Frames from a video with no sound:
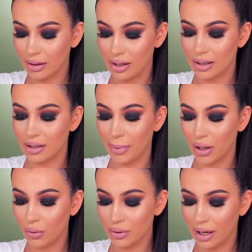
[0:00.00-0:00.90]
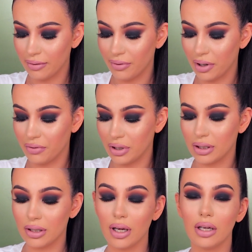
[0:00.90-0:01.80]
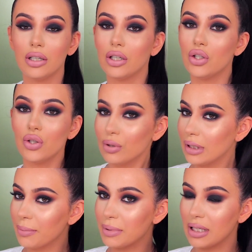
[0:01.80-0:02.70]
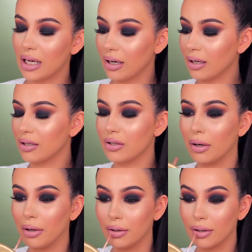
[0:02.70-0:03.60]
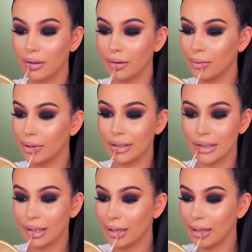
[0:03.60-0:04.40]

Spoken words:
This is my all-time favorite nude lipstick, so it always